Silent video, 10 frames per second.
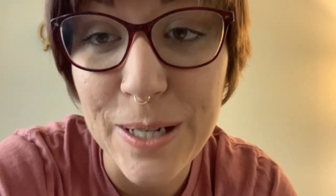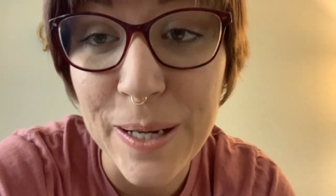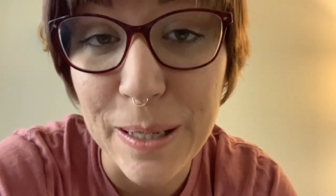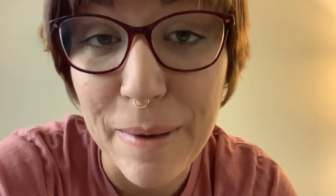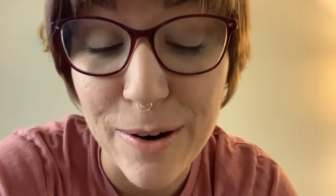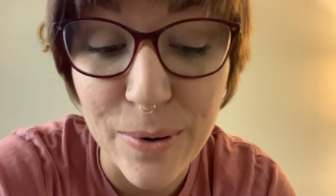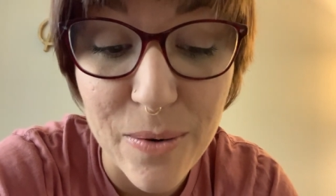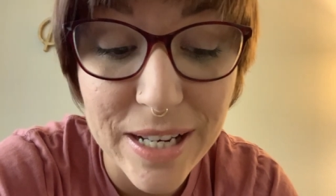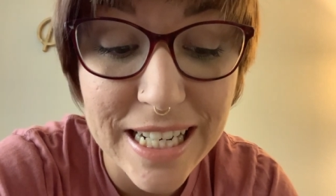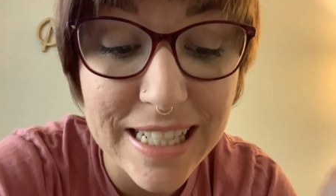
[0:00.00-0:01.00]
talking about
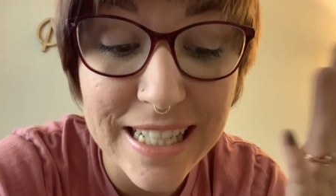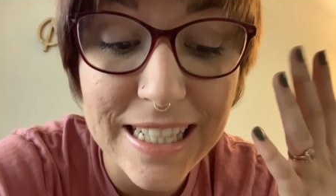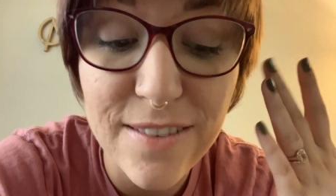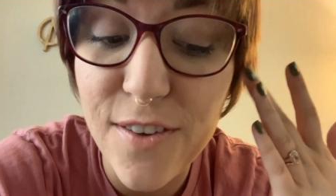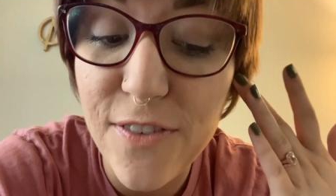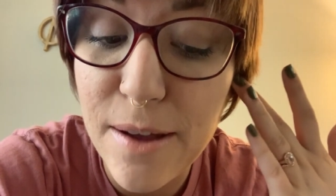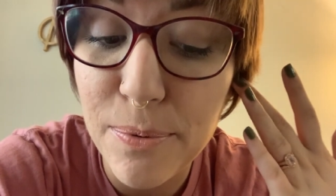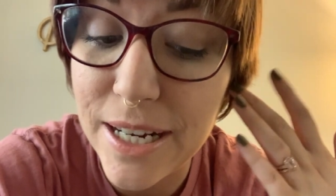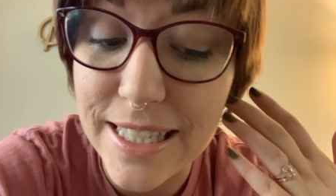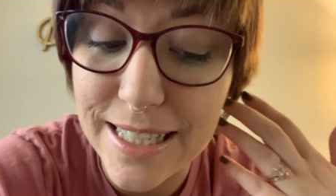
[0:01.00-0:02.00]
Rowan and he says, if the Fae
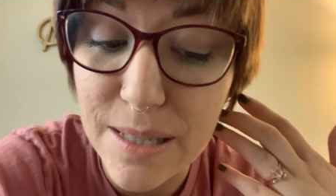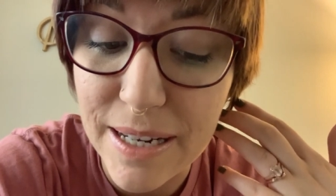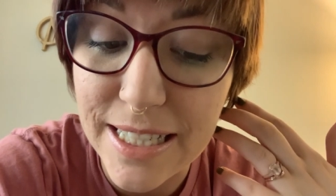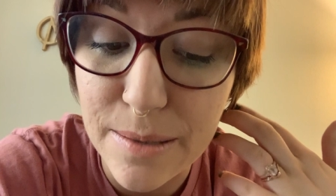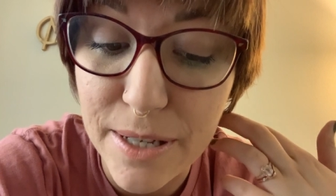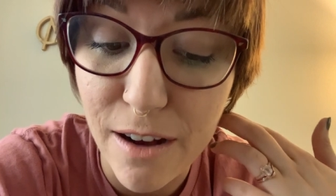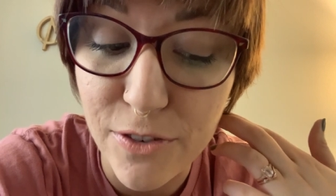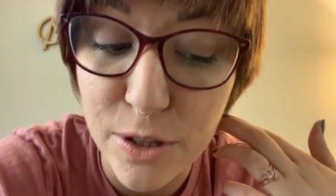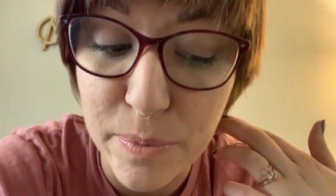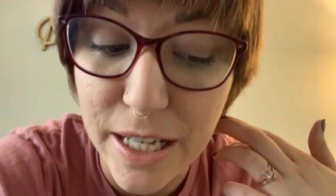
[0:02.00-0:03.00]
Prince expected to be
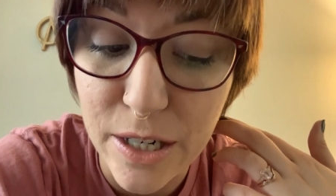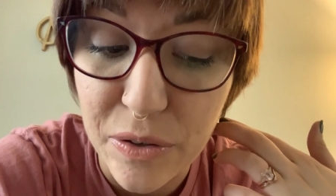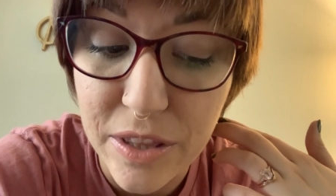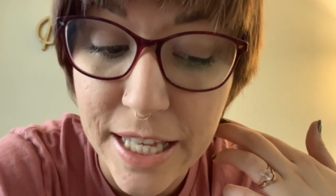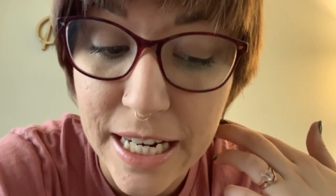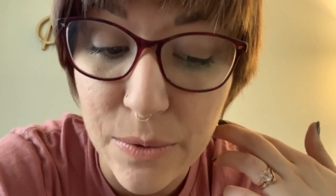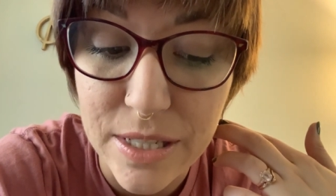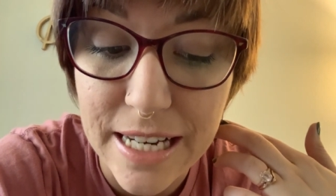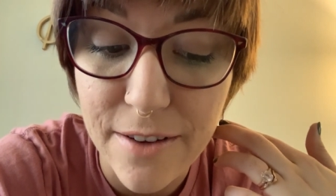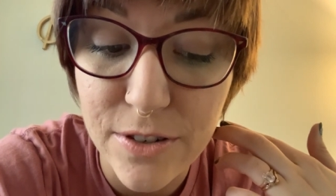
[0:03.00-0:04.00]
offered the blood oath, then it
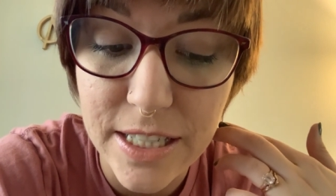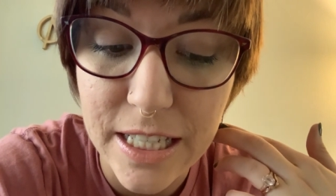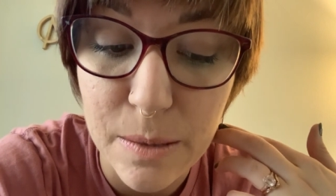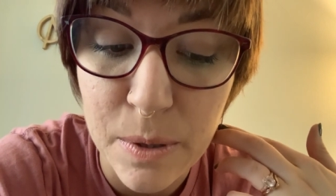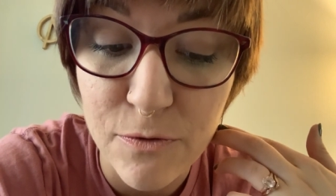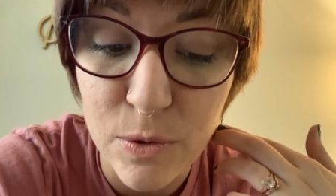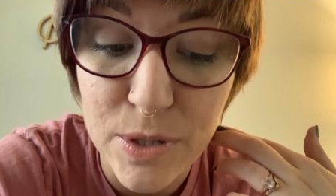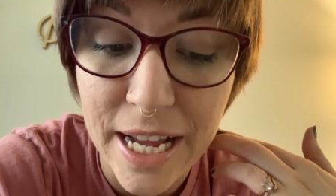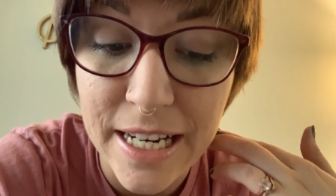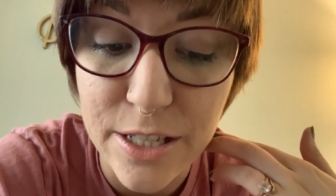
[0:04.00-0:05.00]
was an effort to keep him from
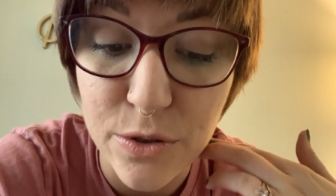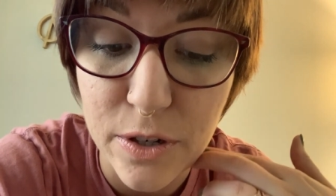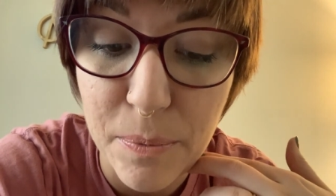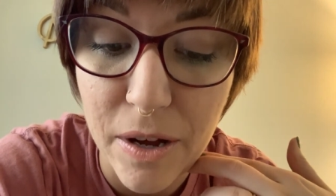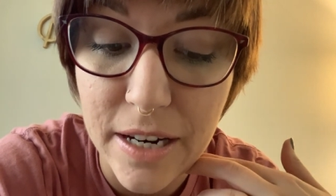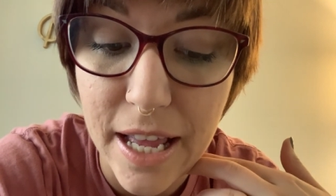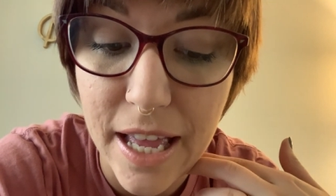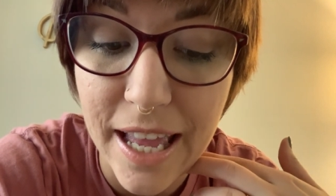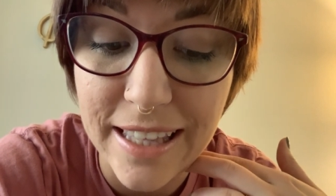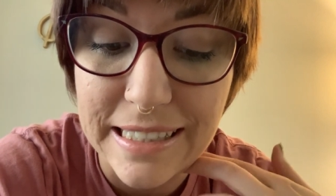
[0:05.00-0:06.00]
tightening his grip on
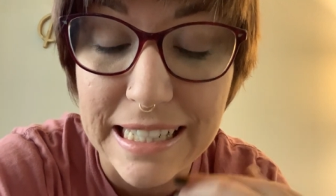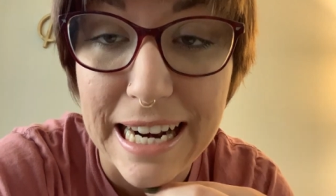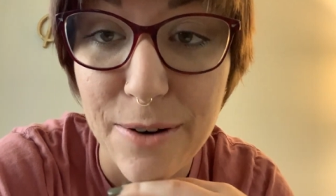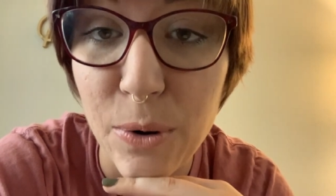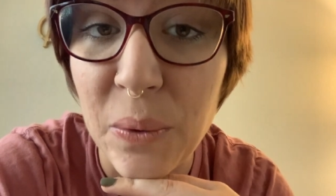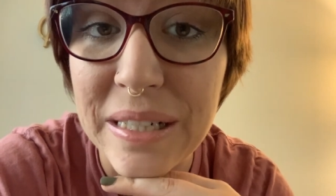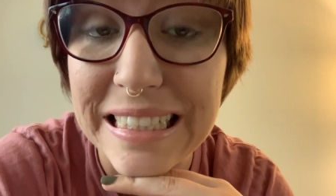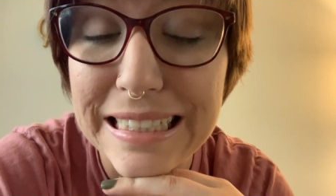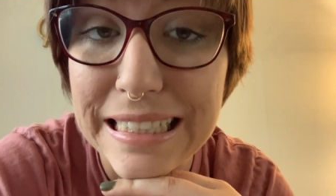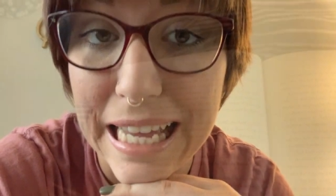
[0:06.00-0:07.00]
Aelin. And I wrote,
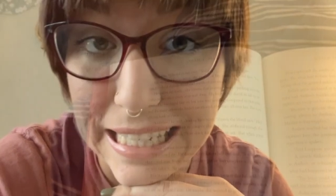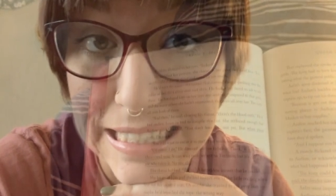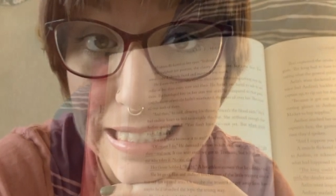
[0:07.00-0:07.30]
yikes.